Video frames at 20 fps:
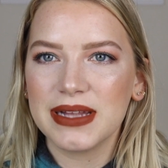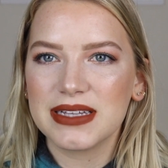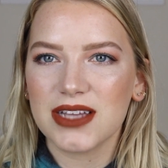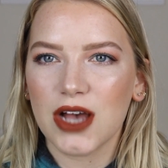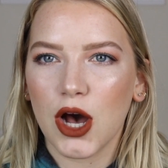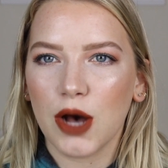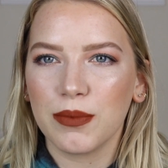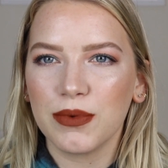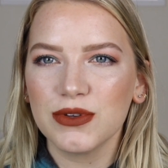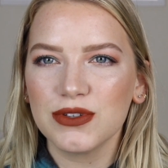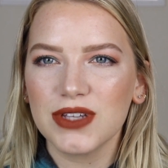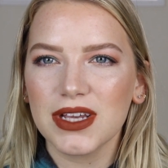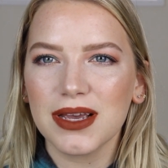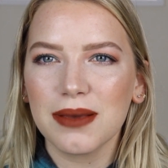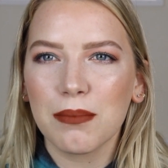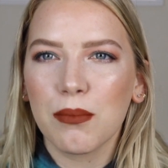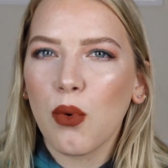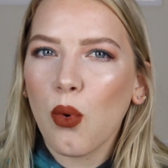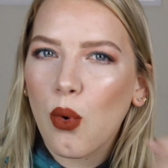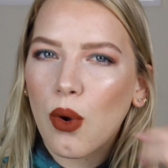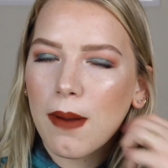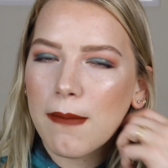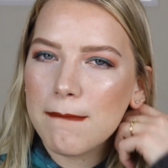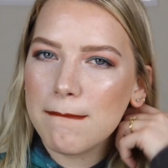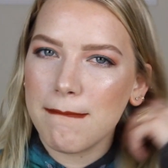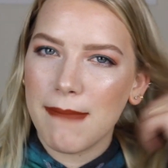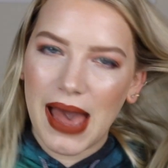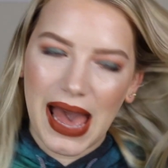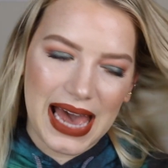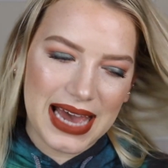It's almost like more
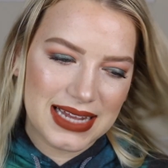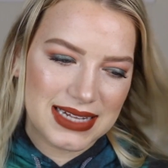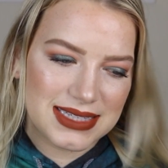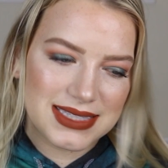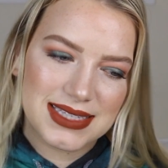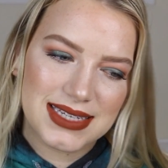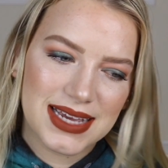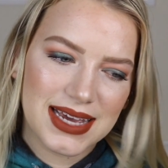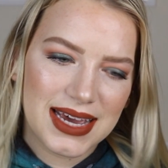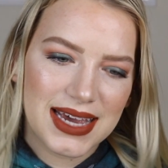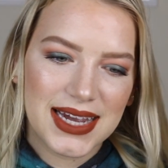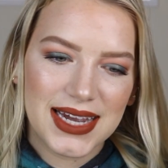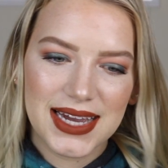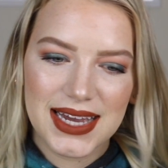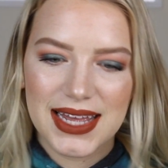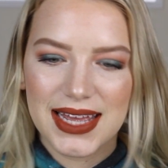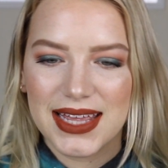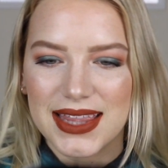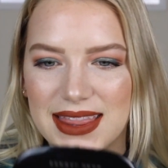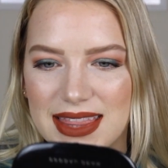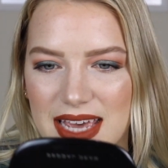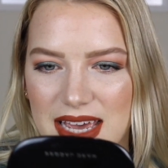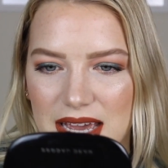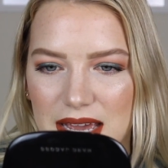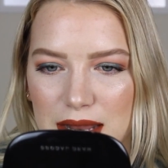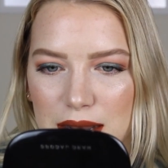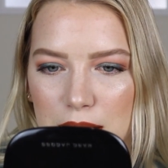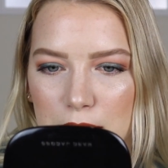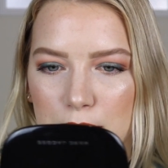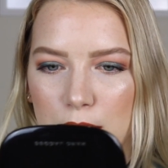matte
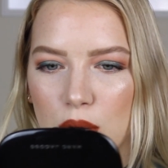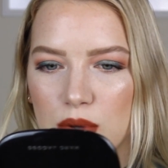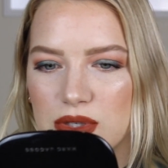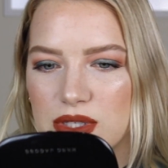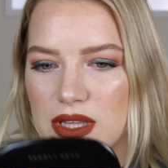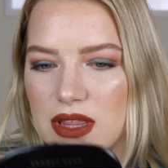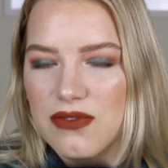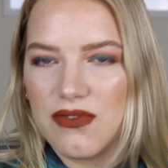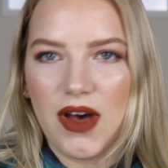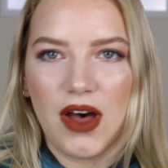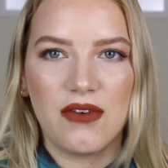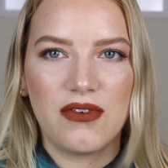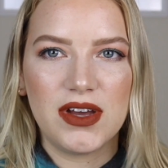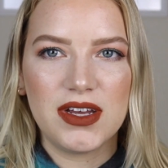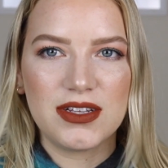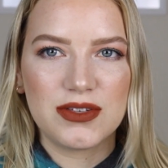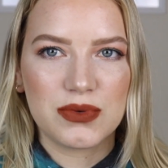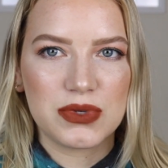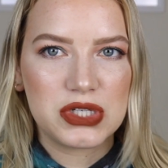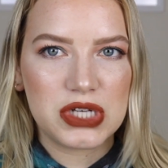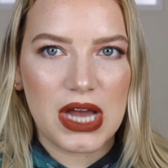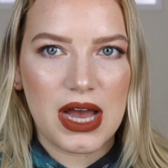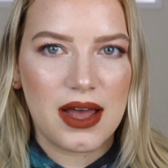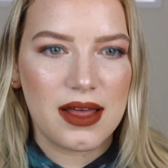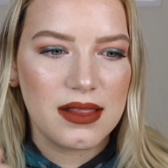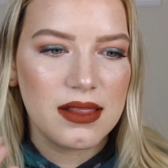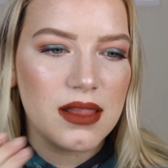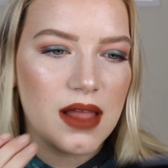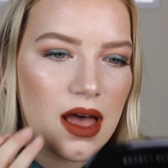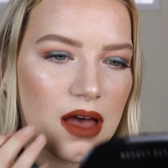than most of the velvets, which
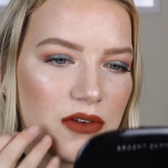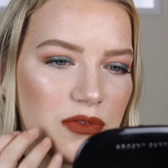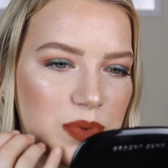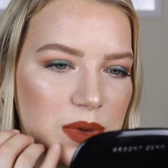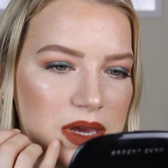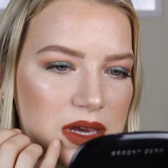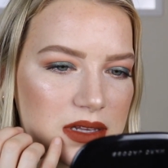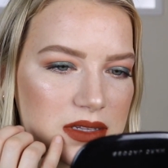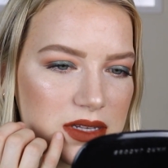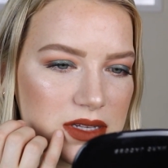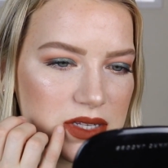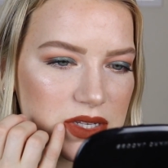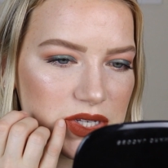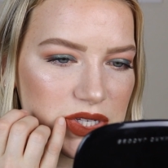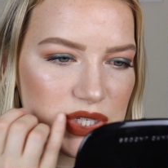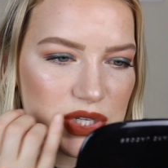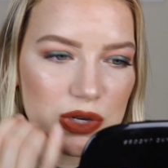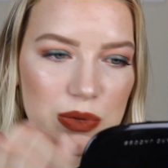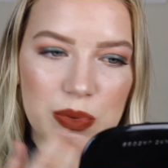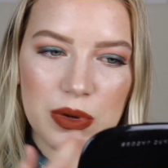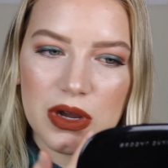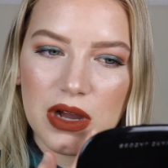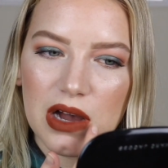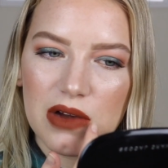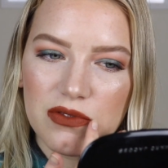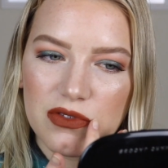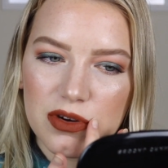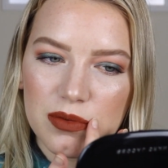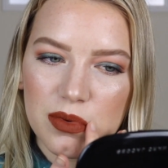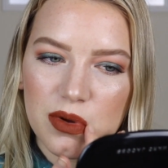I love because it's a super
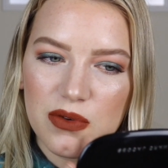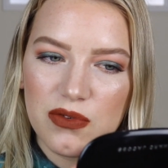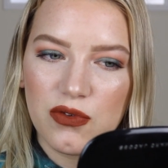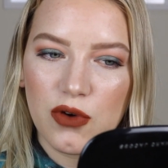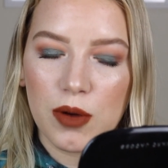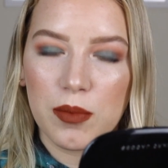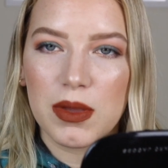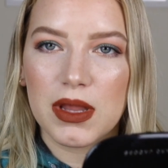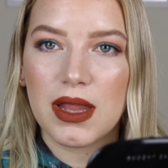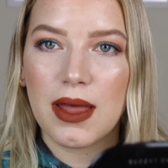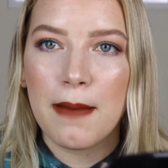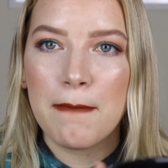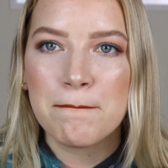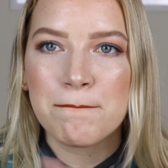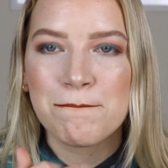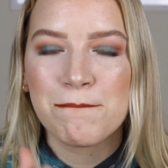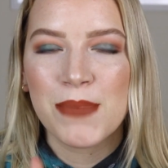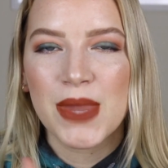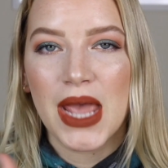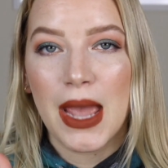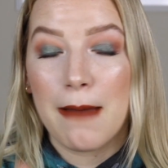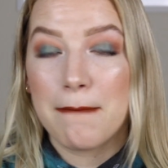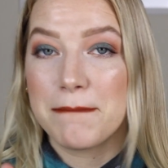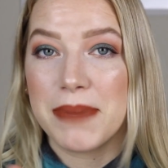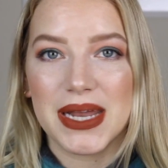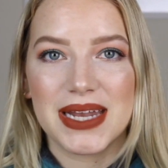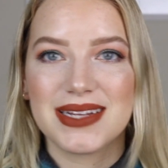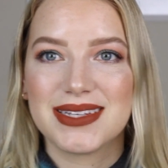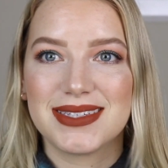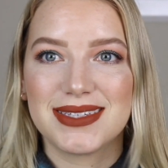comfortable formula,
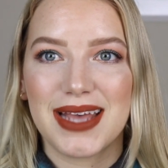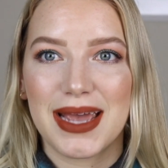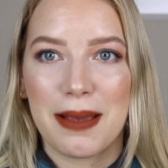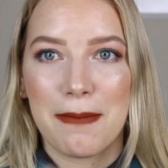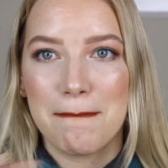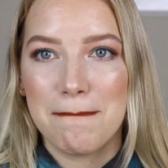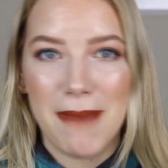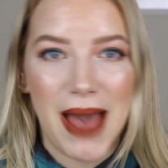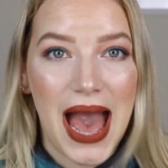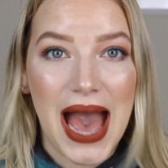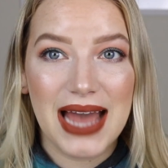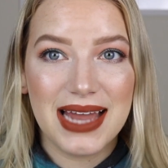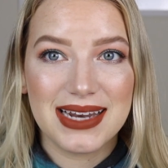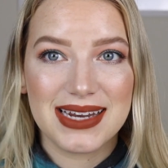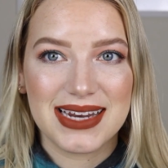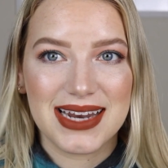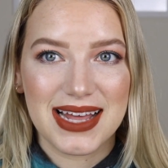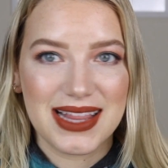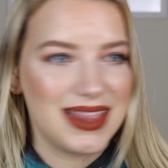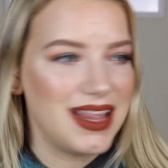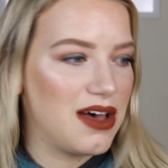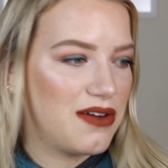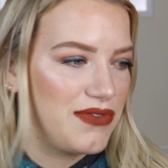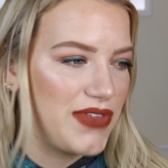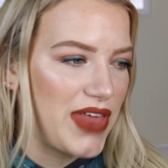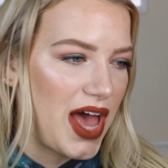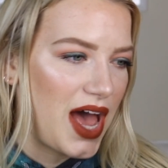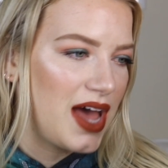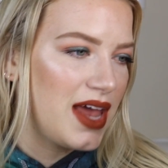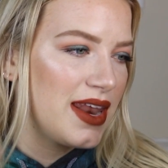but it's like matte, and I
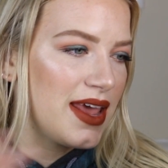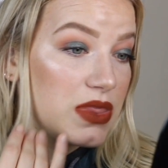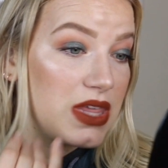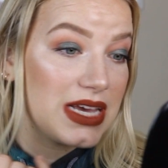love that.